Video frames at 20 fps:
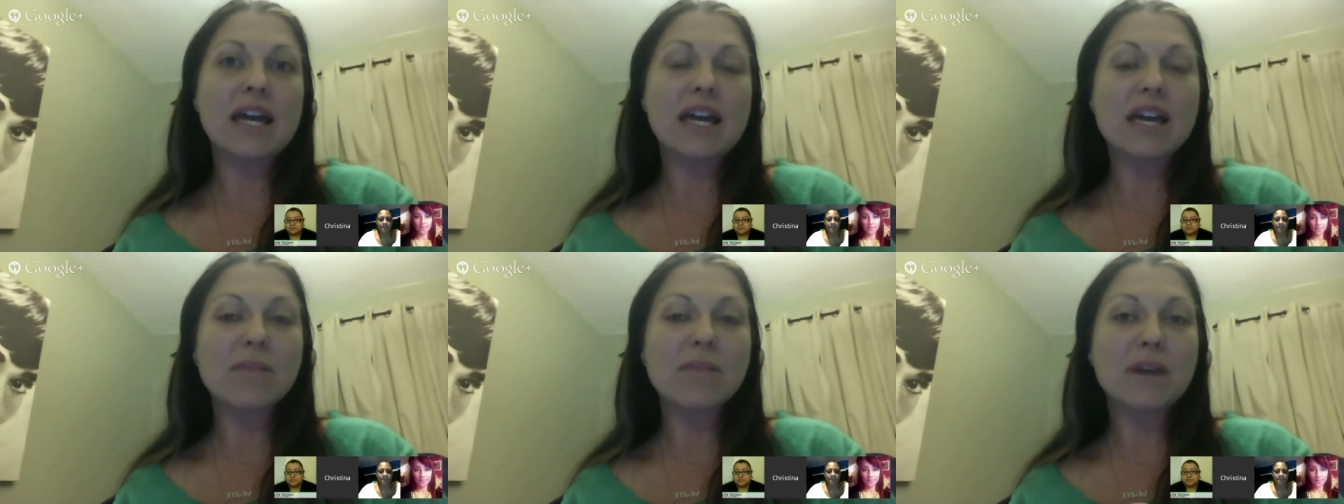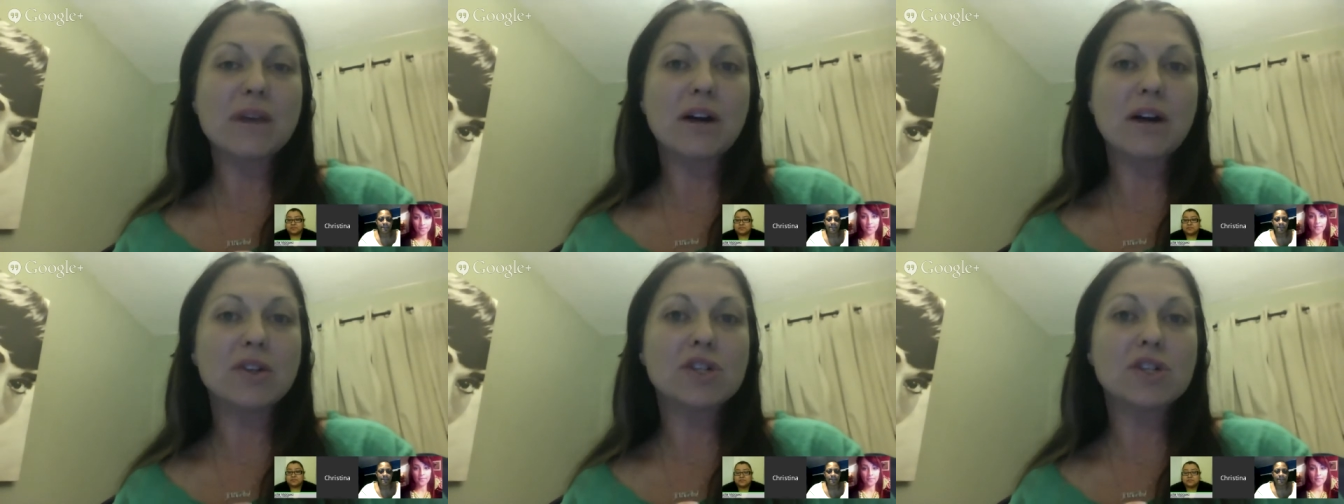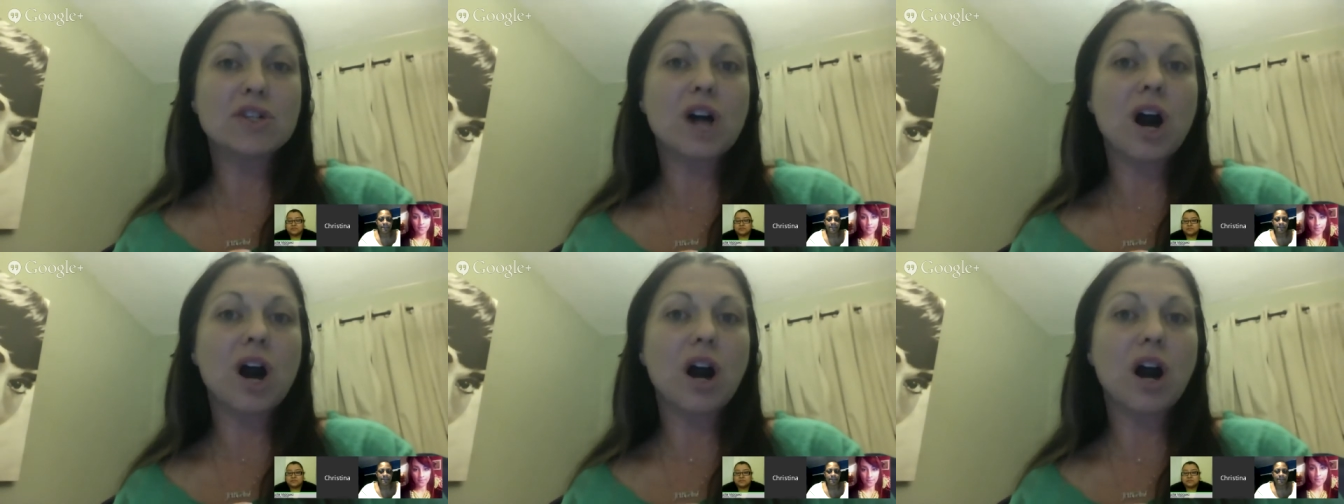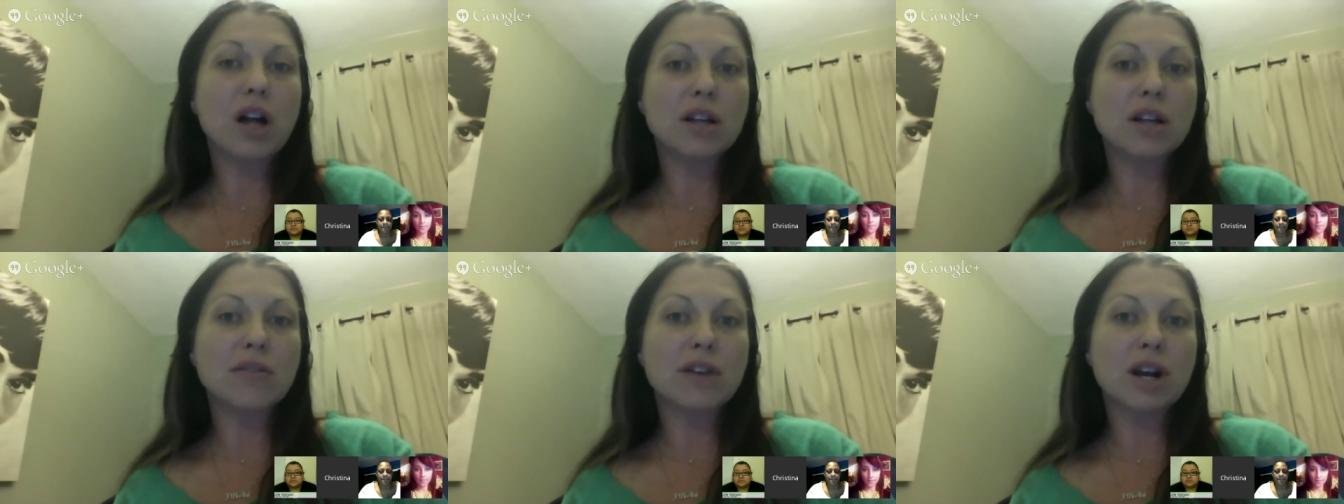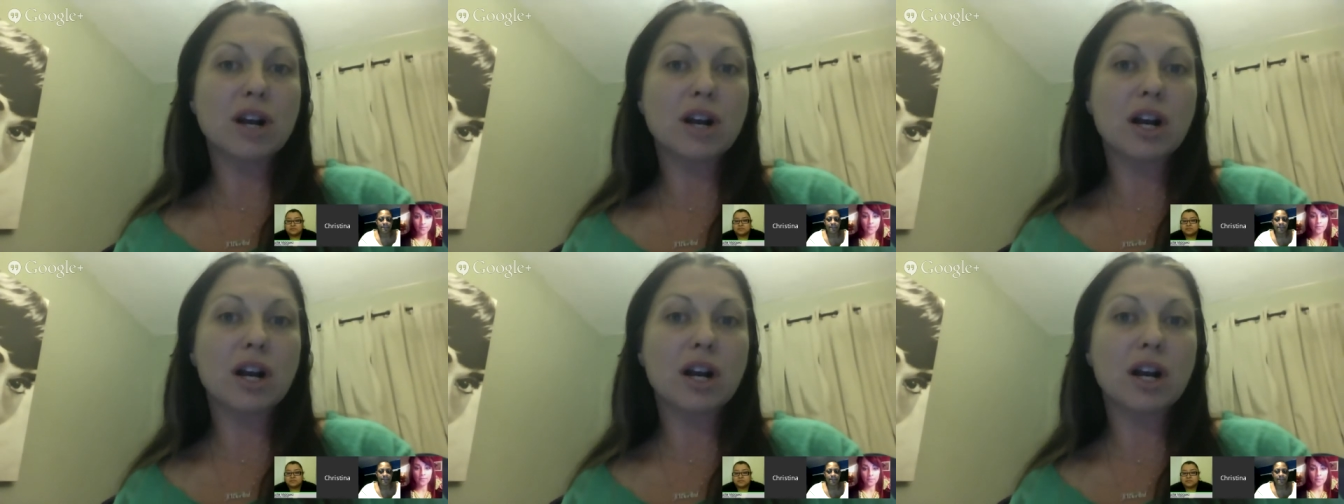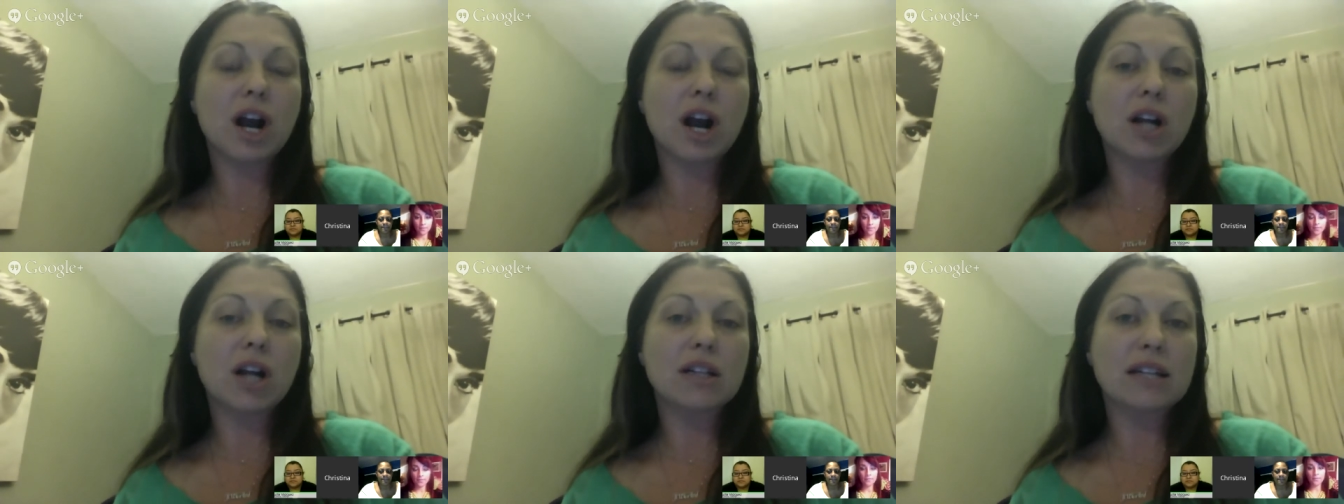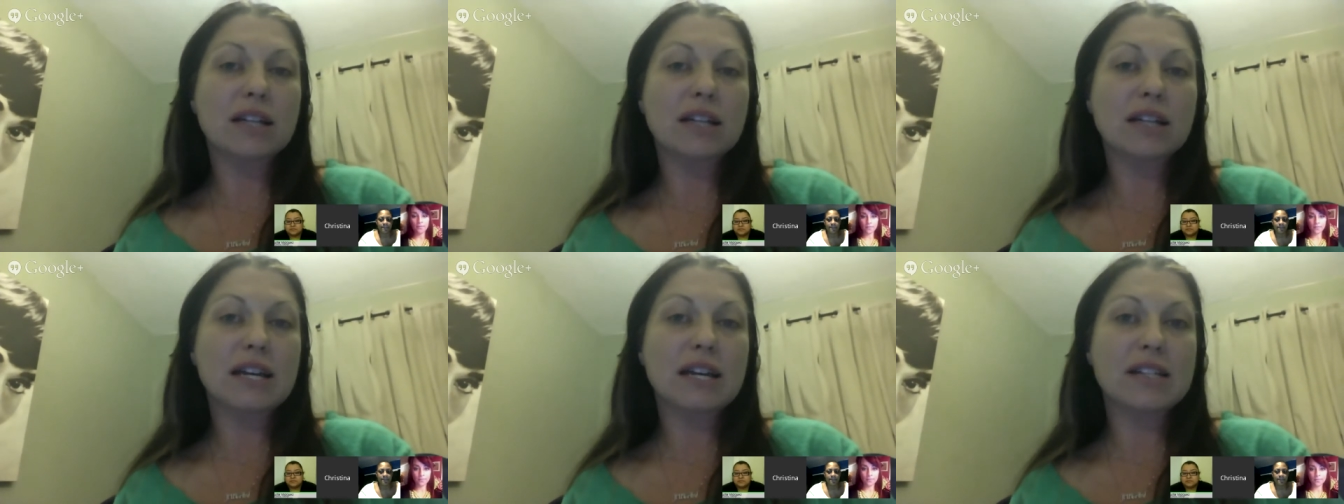email to all of our
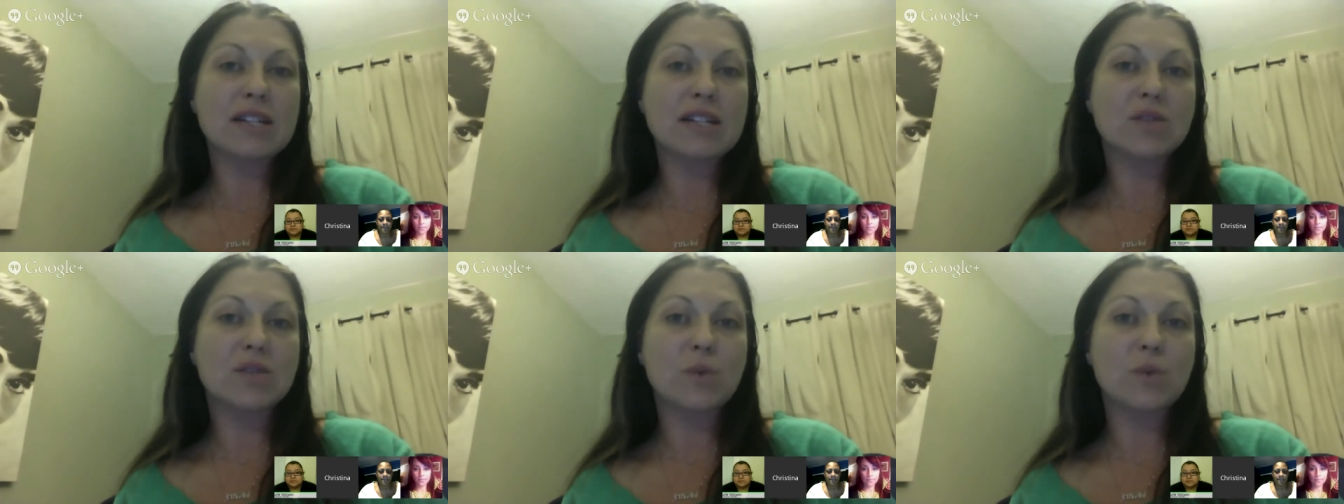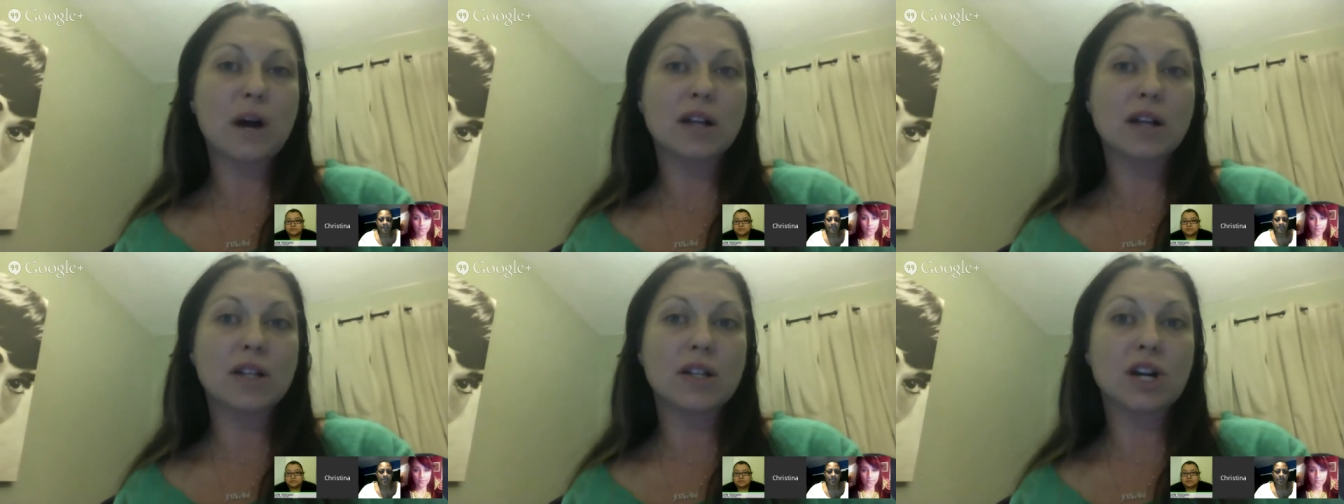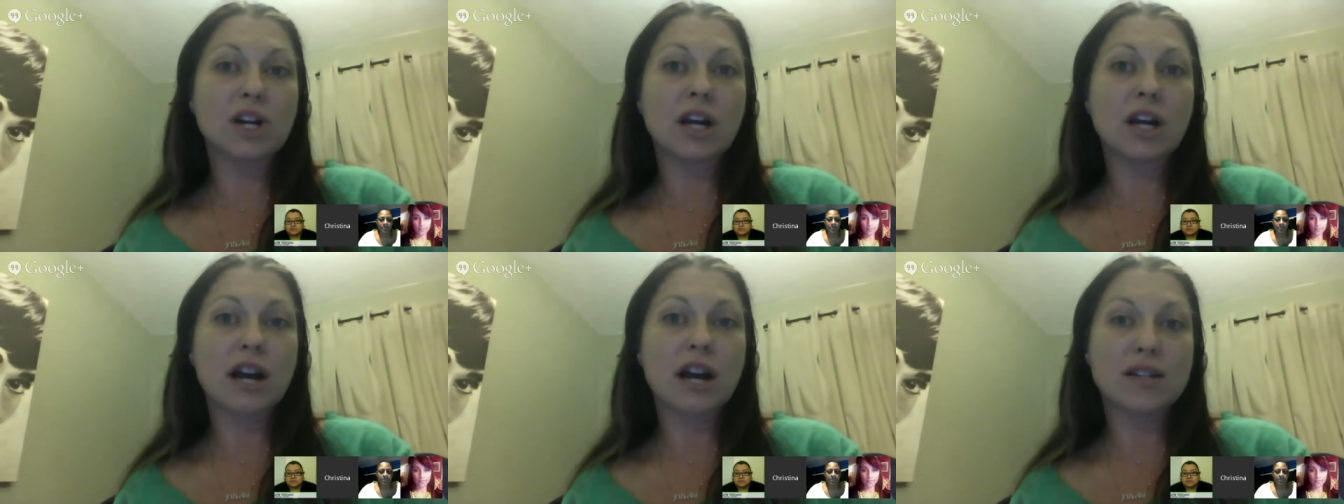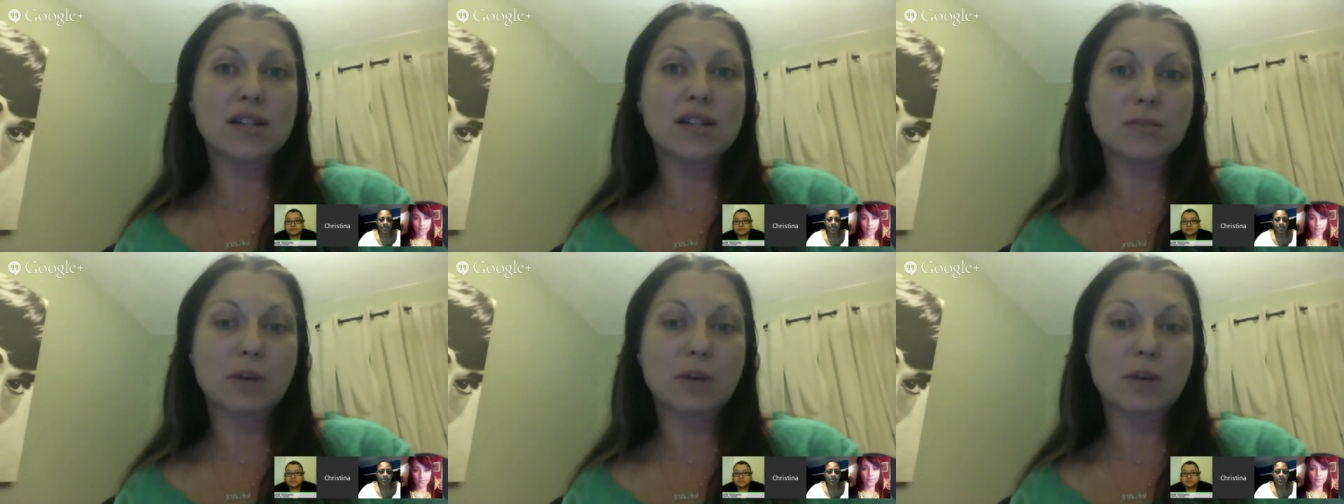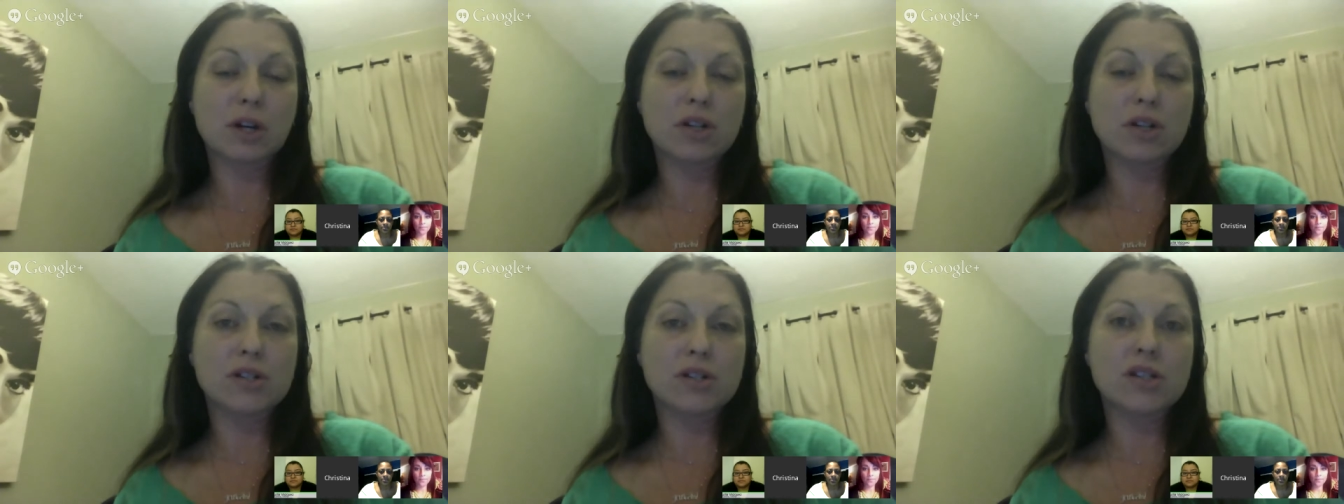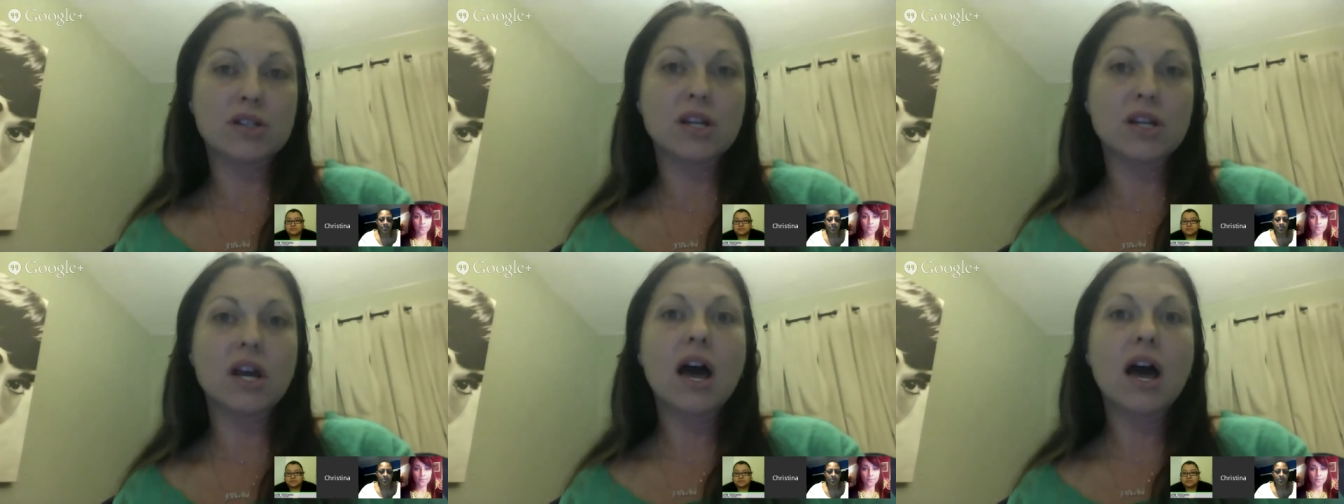leads as well as our customers.